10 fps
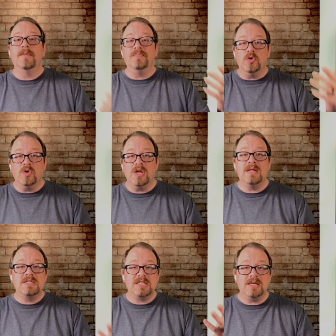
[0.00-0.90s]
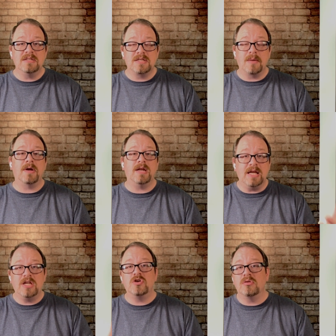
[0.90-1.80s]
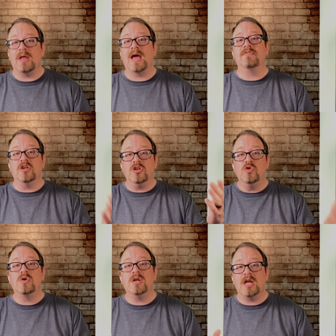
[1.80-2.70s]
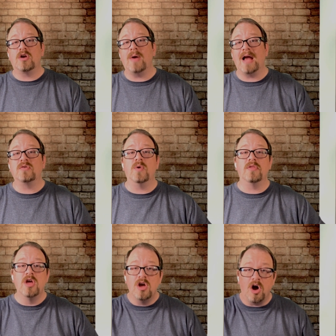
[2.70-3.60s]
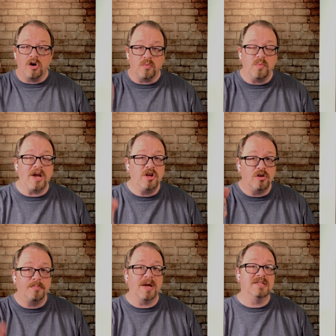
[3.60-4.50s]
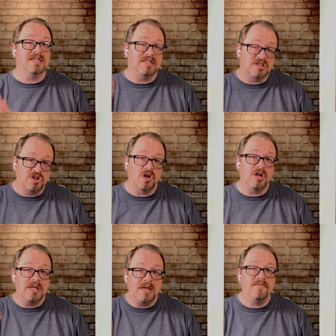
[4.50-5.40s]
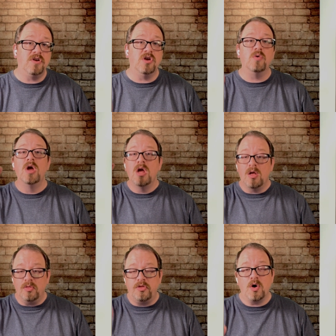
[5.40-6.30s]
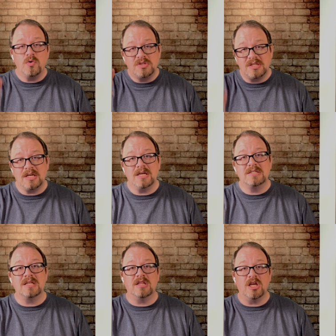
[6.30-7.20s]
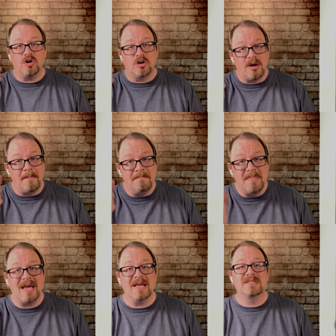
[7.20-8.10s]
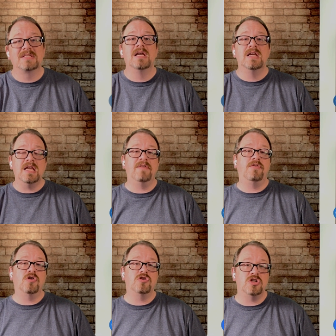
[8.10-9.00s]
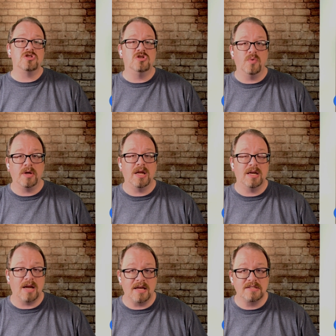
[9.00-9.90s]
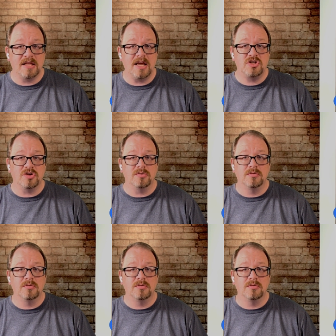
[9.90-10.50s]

You need see somebody in your life that you can interact with on a regular basis. It's going to give you those things that you're going to miss if you're just doing it in isolation.